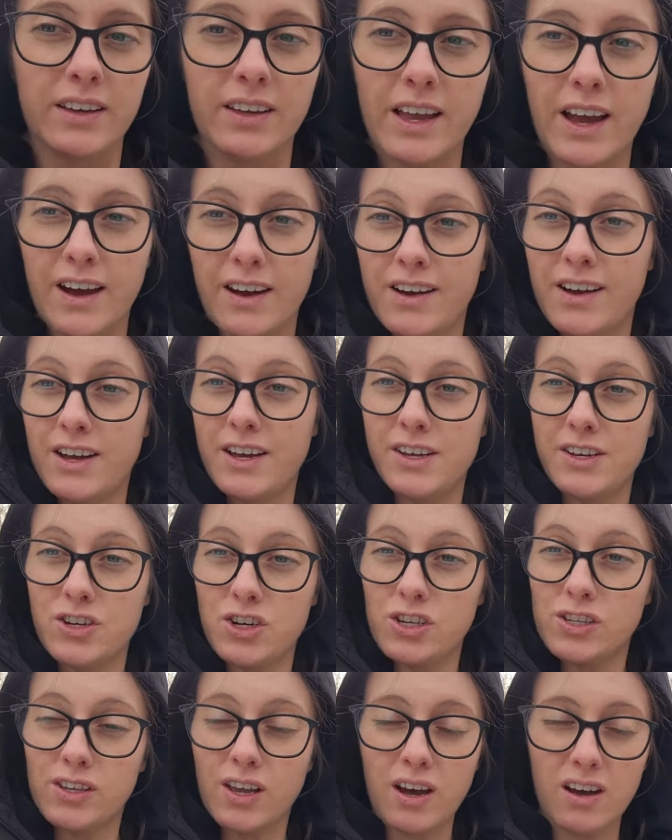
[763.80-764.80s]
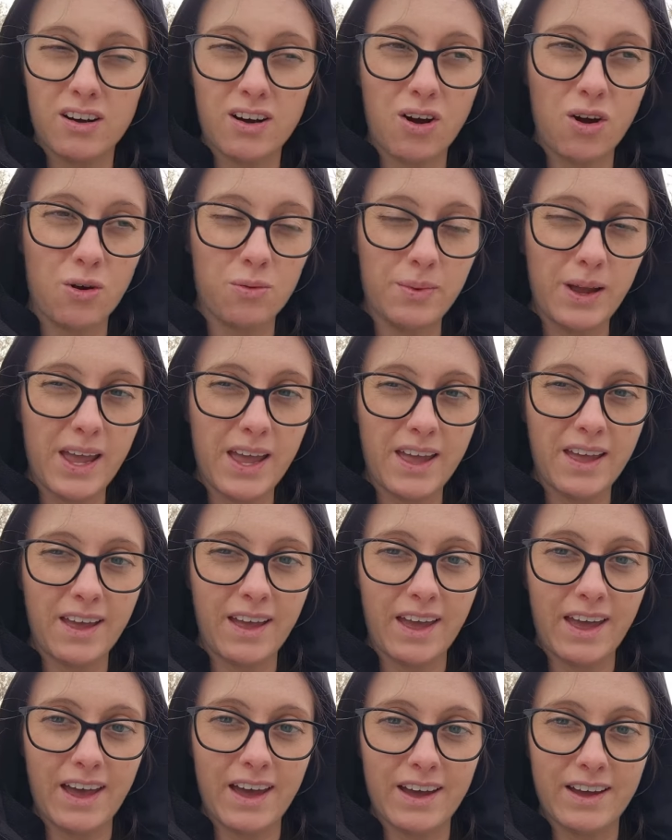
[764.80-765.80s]
yeah, just got home
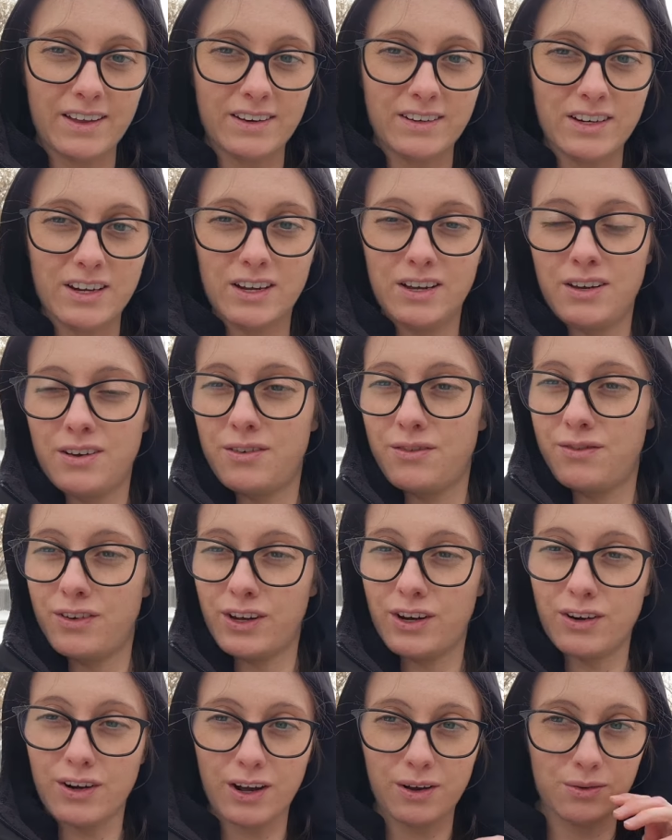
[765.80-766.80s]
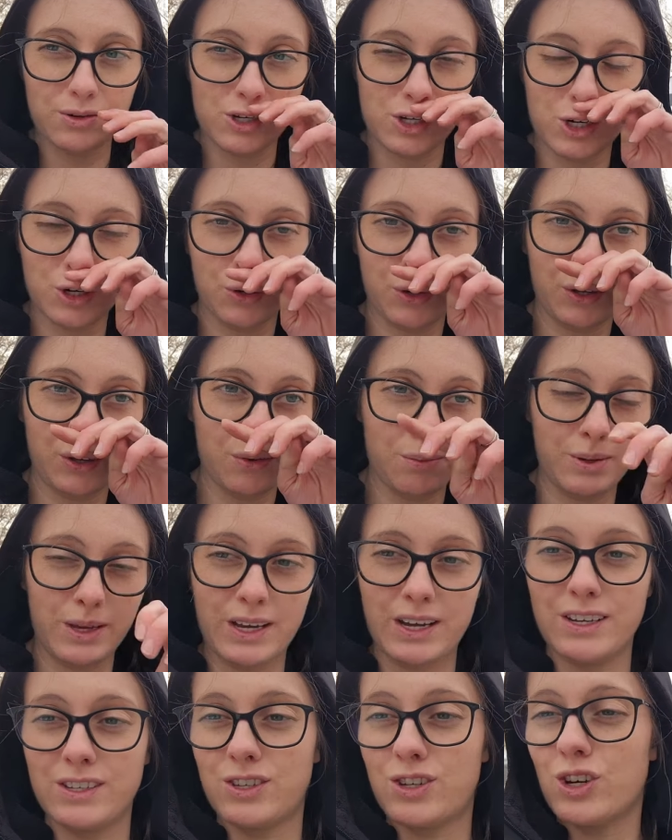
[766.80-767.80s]
and figured I would show you
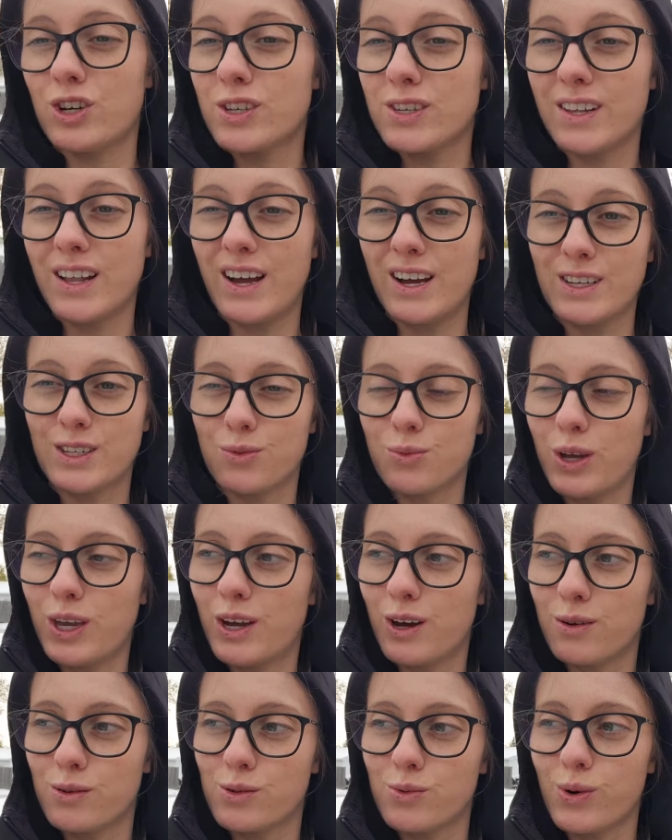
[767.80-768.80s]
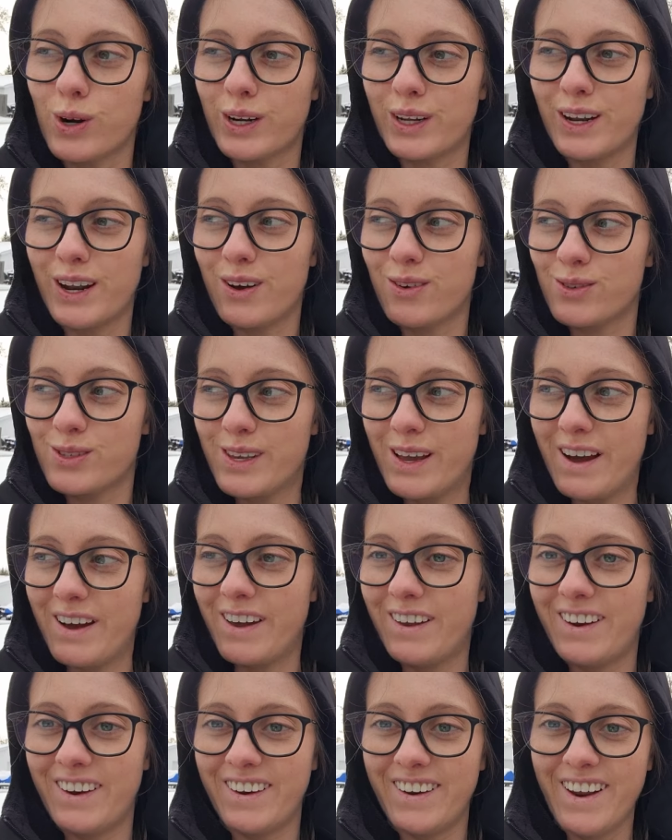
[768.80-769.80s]
because just last week I was working
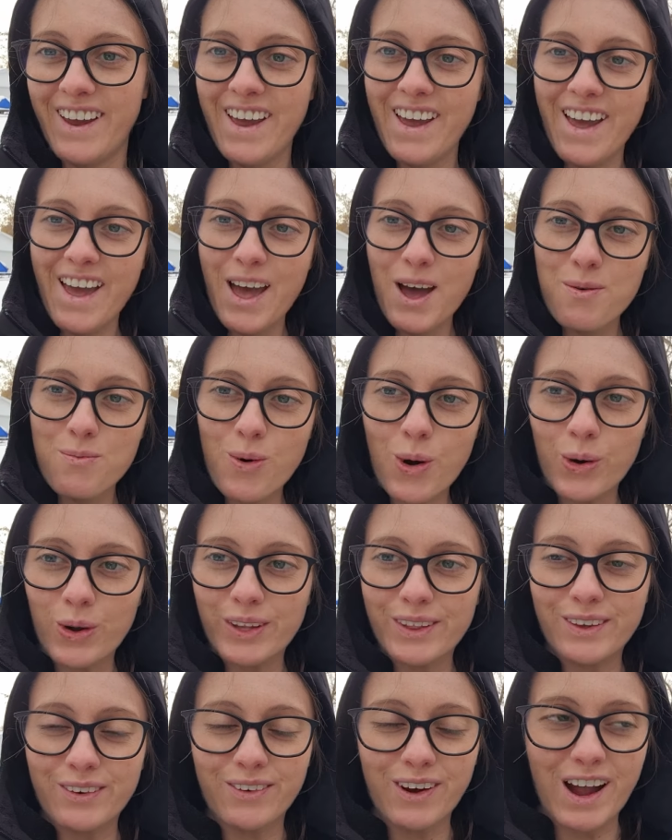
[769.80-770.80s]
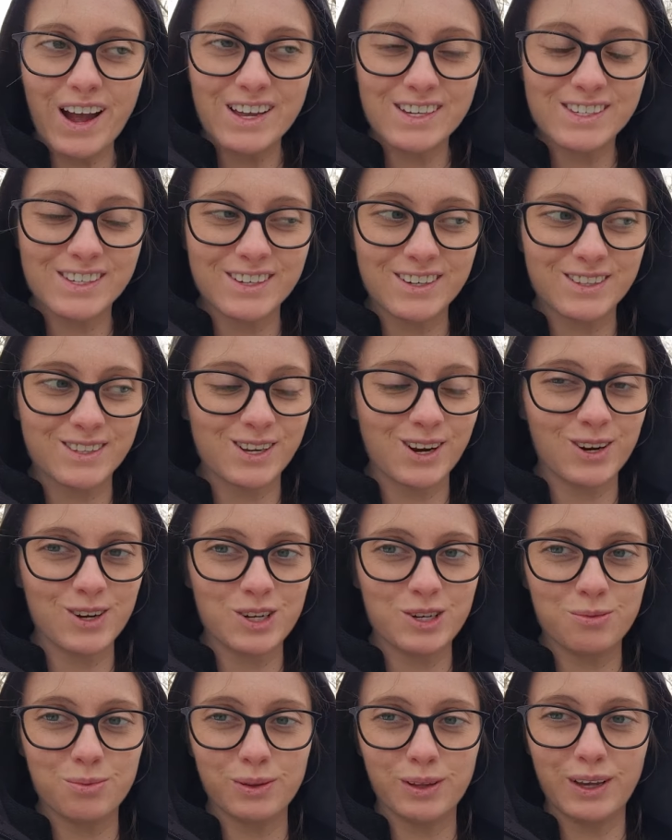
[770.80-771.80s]
outside and mowing the grass and it's
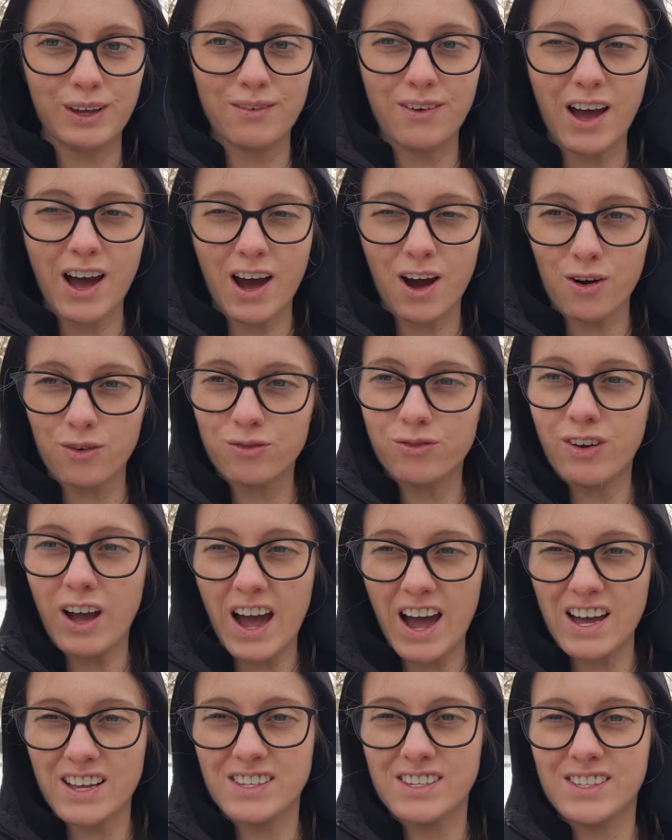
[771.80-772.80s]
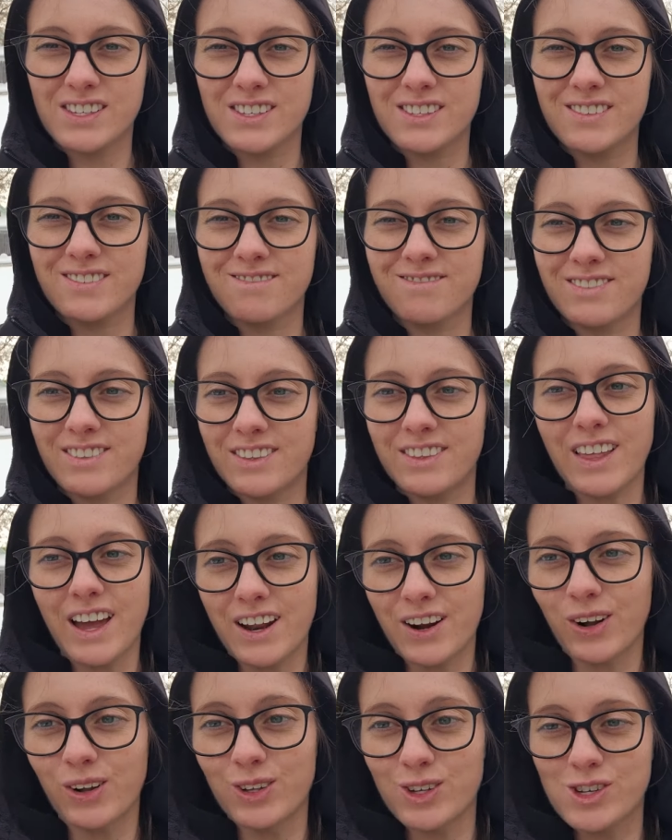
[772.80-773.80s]
hard to believe how fast
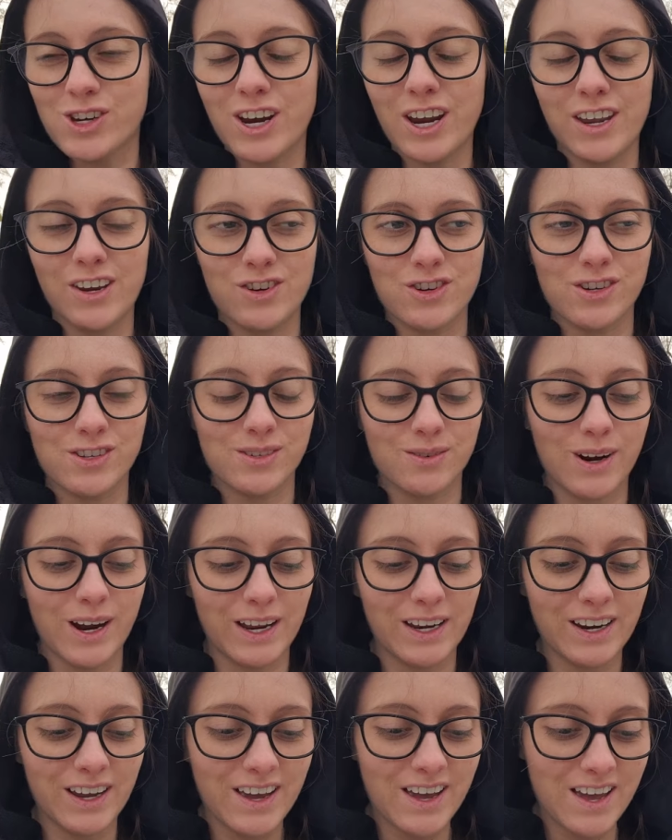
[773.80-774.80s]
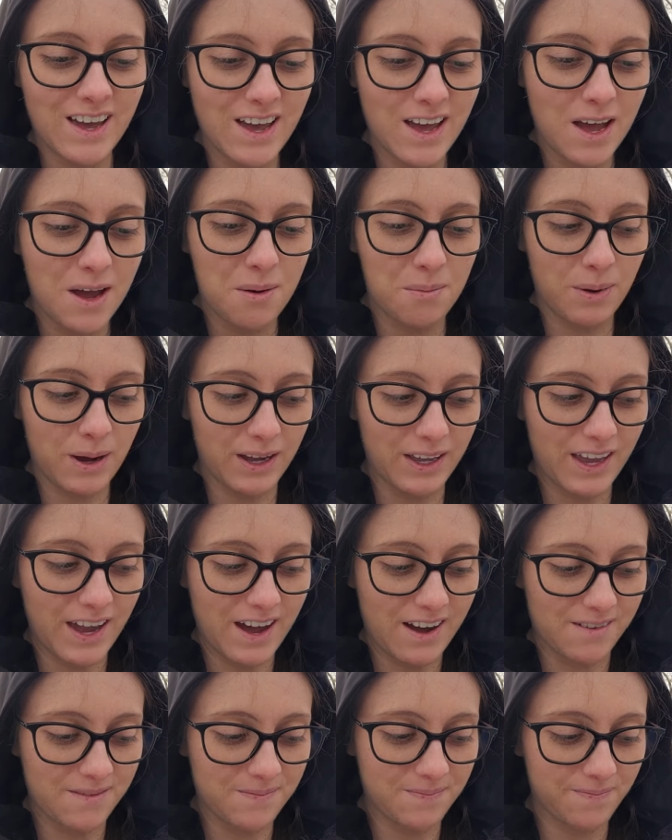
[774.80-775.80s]
that all changes, right? But
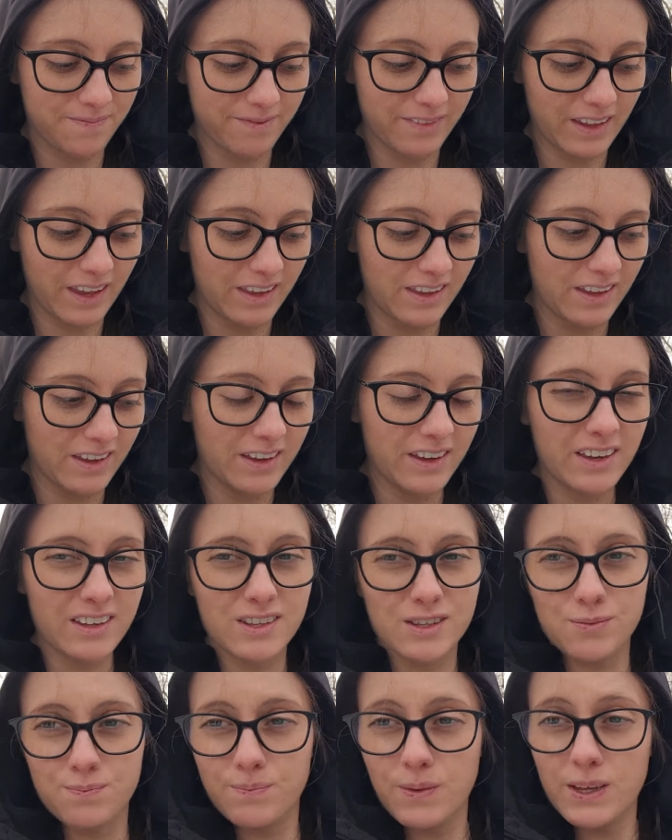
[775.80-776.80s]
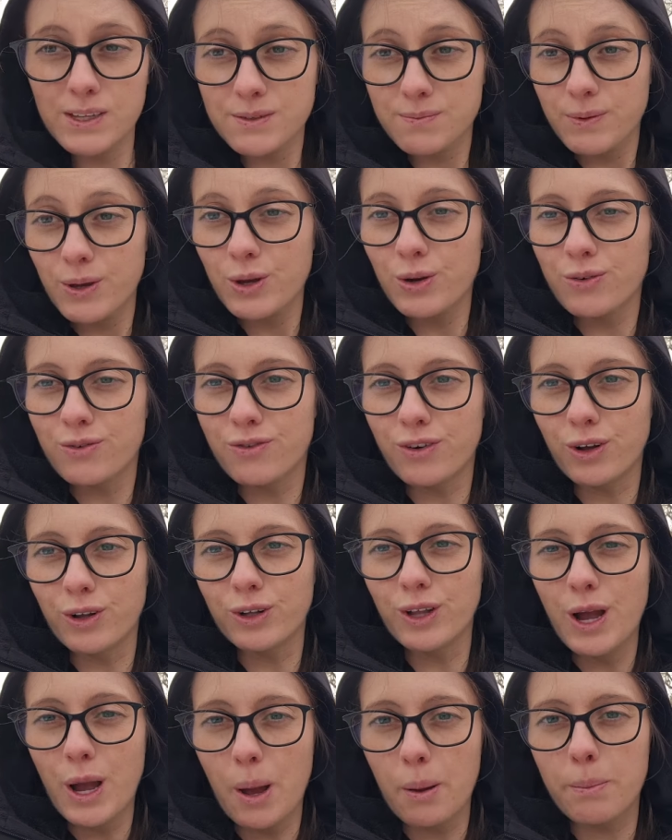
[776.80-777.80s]
yeah. It's
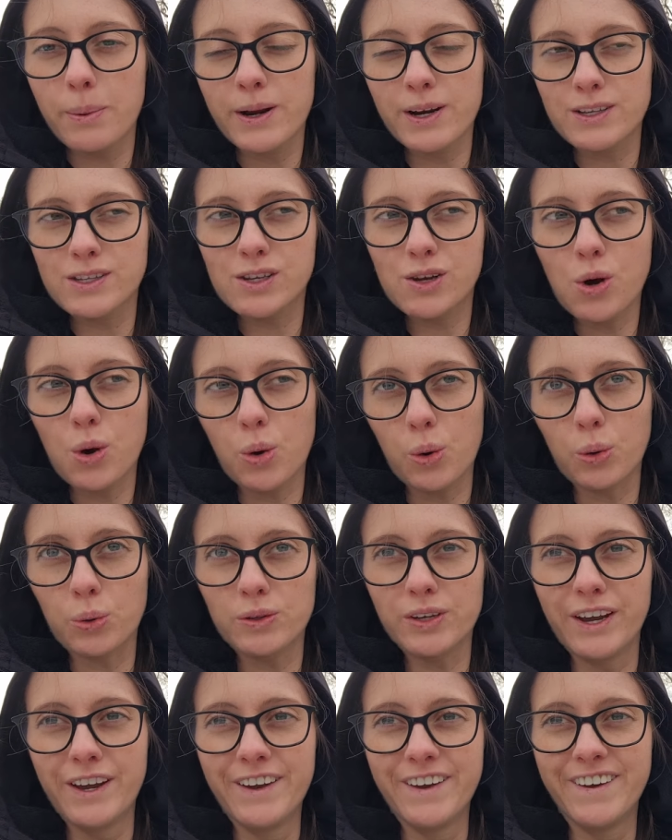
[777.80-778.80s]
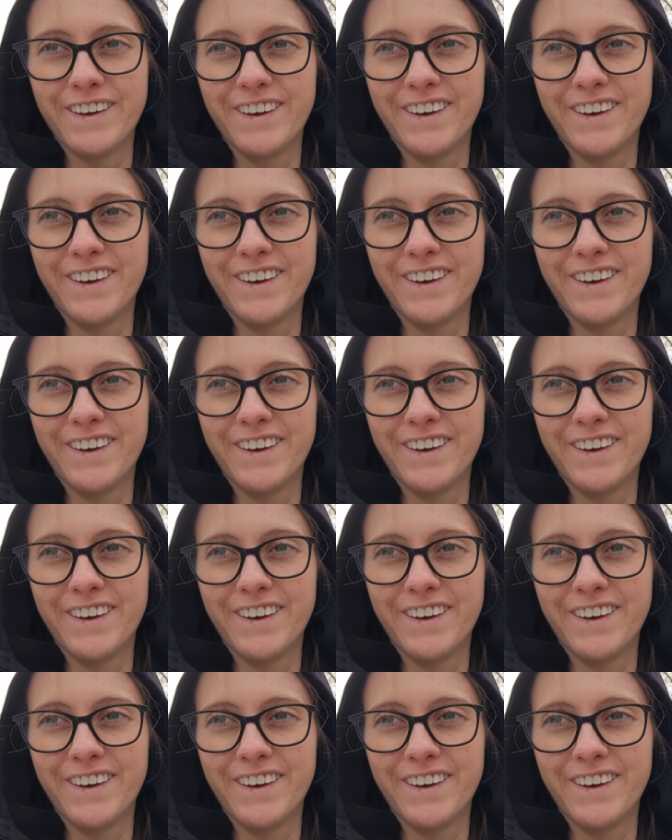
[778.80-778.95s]
beautiful, but it's cold.